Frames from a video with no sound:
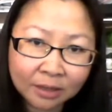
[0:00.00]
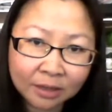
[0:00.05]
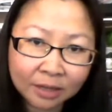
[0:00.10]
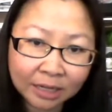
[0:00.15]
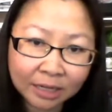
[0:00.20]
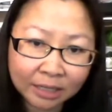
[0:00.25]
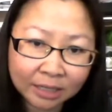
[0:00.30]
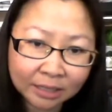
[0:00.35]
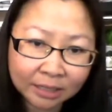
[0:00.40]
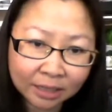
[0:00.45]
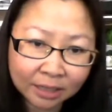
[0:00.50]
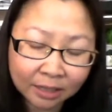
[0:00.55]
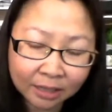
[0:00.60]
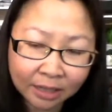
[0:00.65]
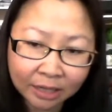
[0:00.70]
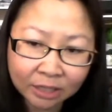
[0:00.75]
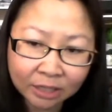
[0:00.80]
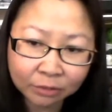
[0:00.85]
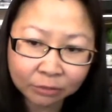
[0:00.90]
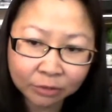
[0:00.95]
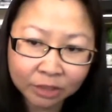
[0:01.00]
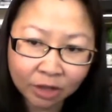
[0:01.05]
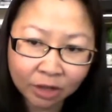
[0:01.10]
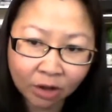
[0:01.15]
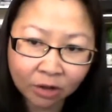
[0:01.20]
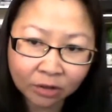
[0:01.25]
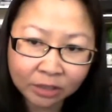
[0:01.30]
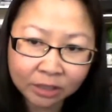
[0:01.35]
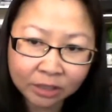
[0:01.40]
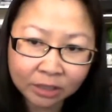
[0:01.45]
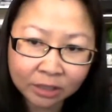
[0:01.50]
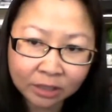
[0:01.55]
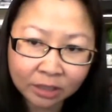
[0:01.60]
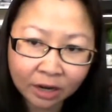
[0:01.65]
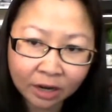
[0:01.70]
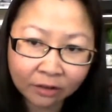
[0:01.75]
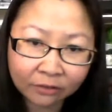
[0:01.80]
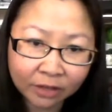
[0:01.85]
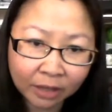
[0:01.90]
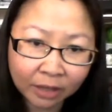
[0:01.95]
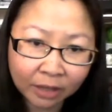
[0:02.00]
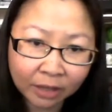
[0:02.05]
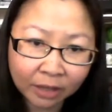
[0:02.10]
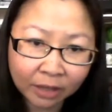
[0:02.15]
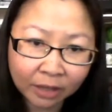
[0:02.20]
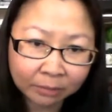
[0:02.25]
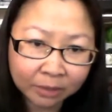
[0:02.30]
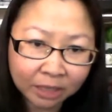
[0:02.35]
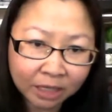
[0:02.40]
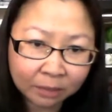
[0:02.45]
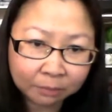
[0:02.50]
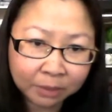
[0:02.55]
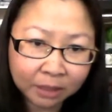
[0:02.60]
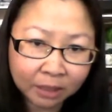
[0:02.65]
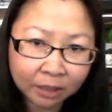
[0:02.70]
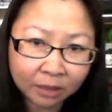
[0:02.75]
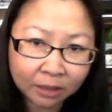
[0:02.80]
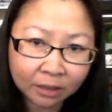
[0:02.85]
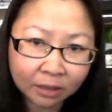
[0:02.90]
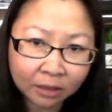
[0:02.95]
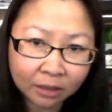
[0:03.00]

in this election result of them keeping